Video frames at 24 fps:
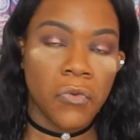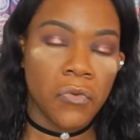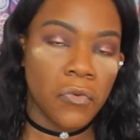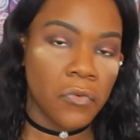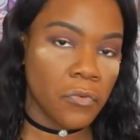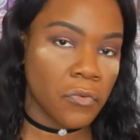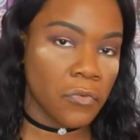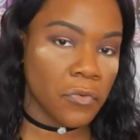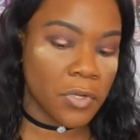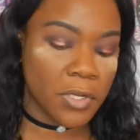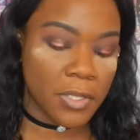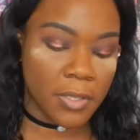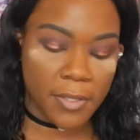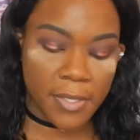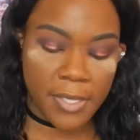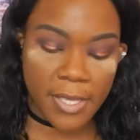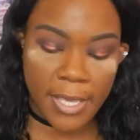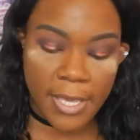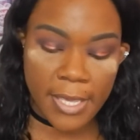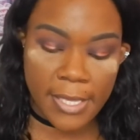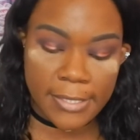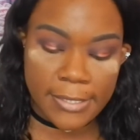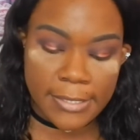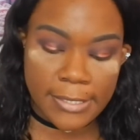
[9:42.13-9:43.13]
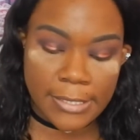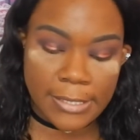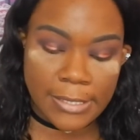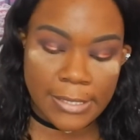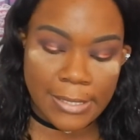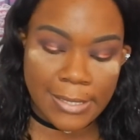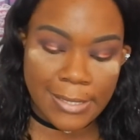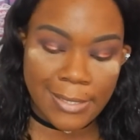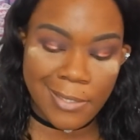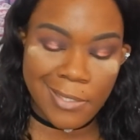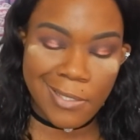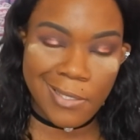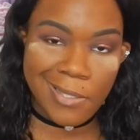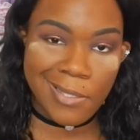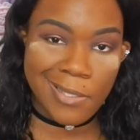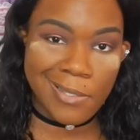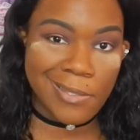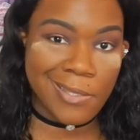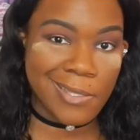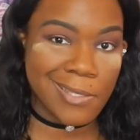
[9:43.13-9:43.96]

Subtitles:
really into